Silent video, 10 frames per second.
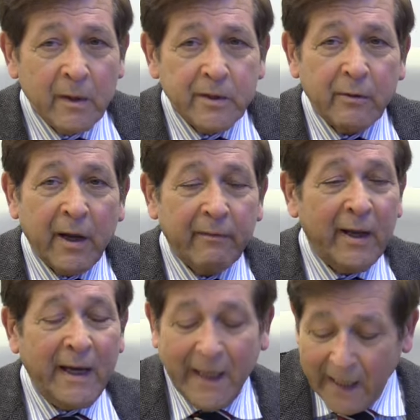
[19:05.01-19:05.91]
don't have
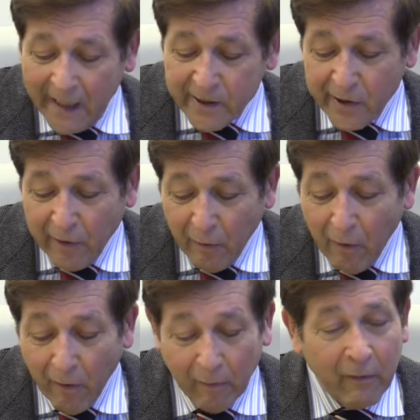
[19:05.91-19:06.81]
any kids at
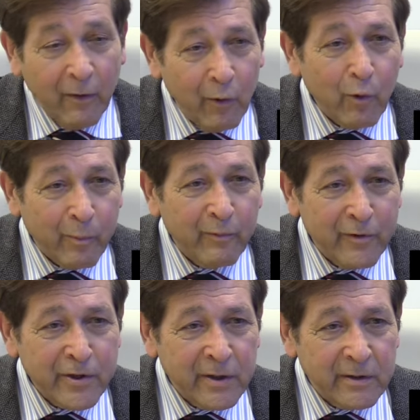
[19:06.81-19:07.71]
all who are
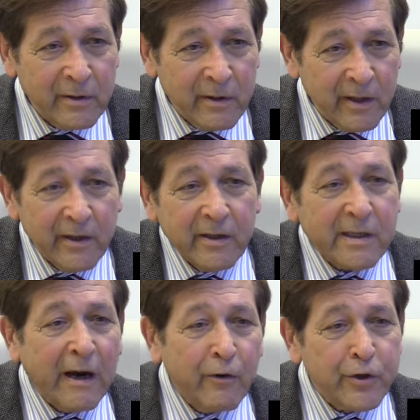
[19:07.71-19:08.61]
proficient in the
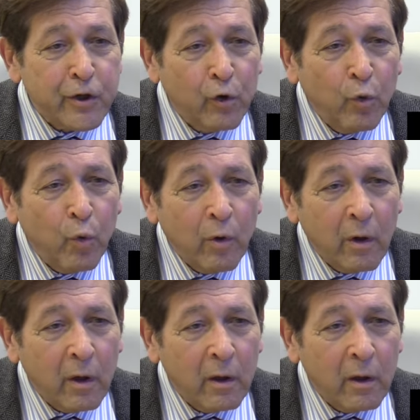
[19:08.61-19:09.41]
entire school.